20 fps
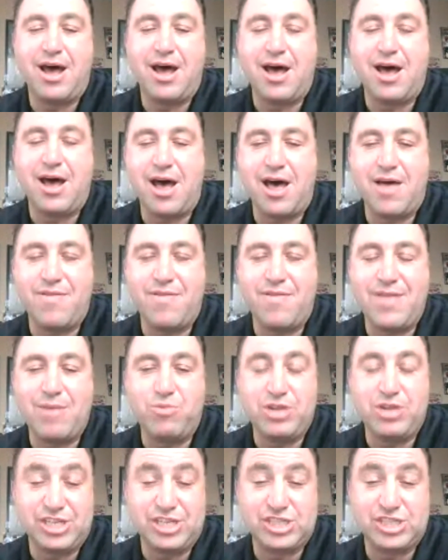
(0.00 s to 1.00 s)

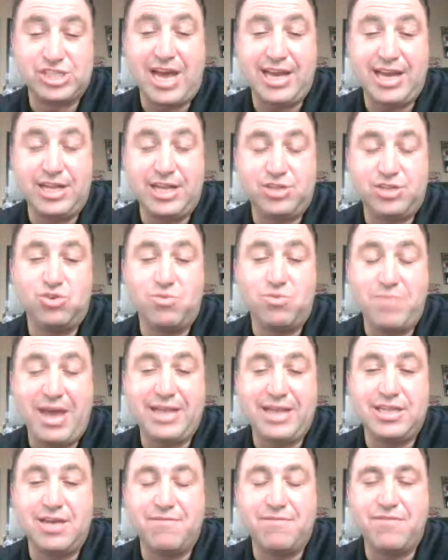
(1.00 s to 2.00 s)
then we decided to
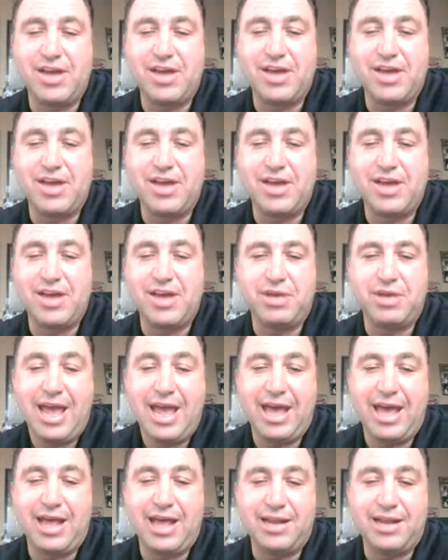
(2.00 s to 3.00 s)
make the investment,
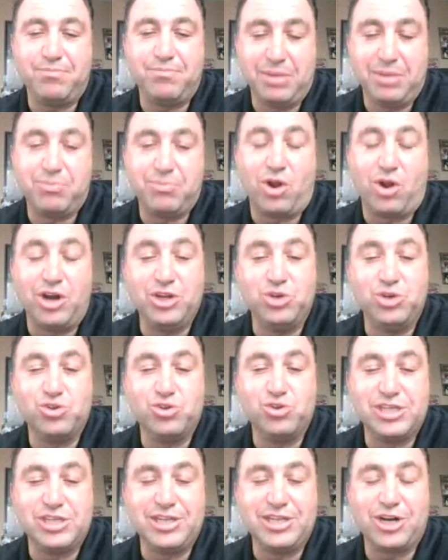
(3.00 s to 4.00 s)
and people are
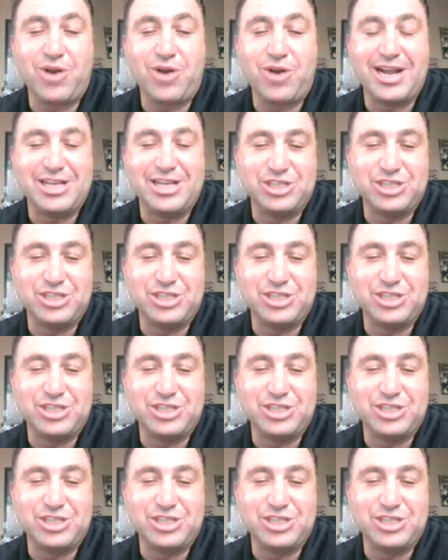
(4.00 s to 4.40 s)
using their credit.